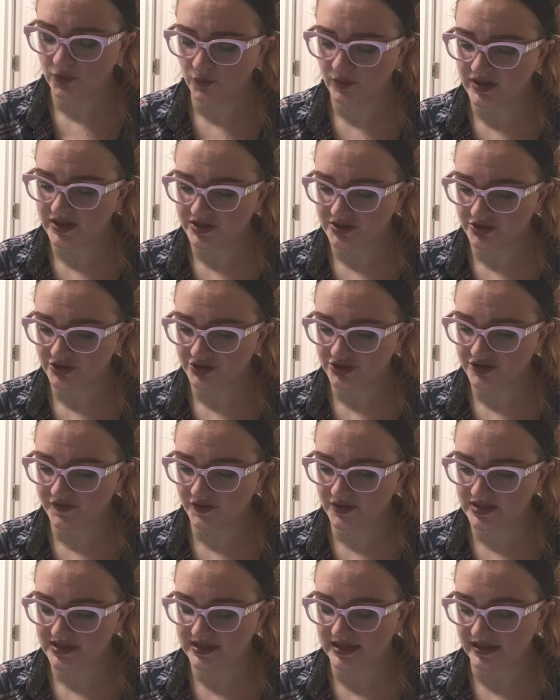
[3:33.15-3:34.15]
We searched
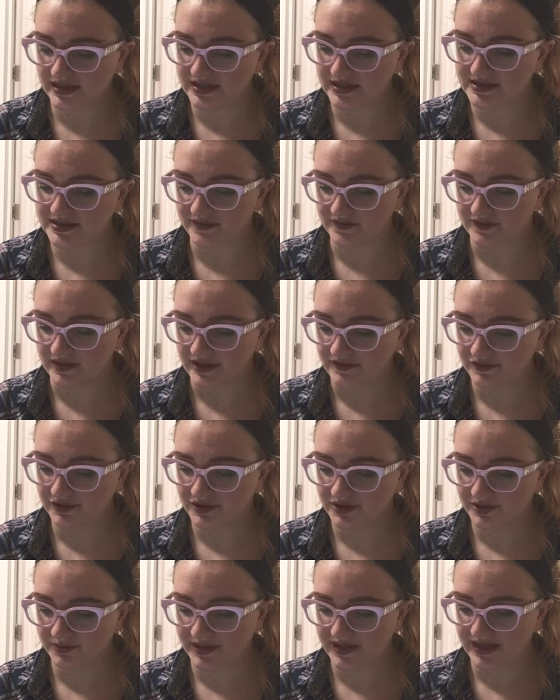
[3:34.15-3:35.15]
for studies of level
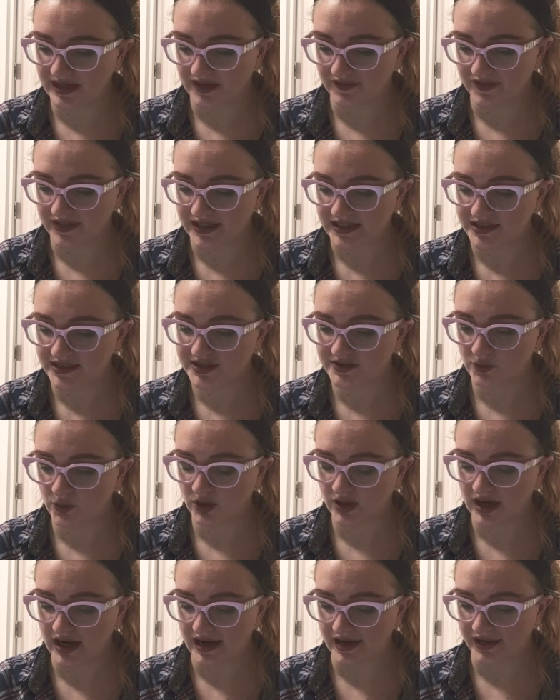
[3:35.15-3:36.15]
3 evidence
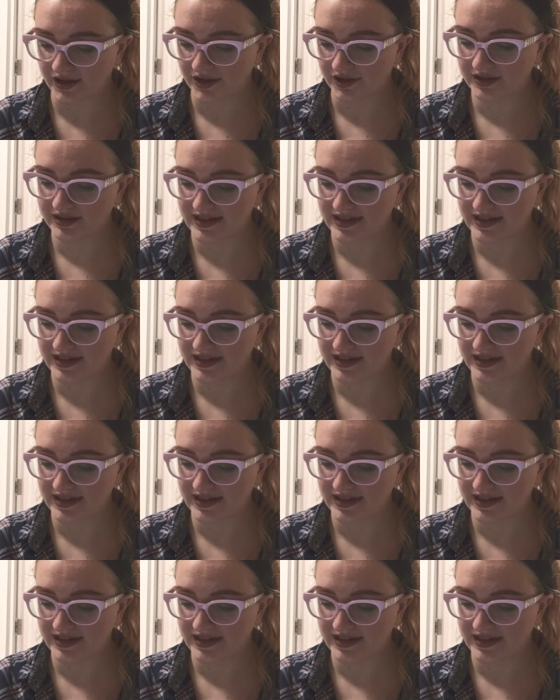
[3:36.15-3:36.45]
or higher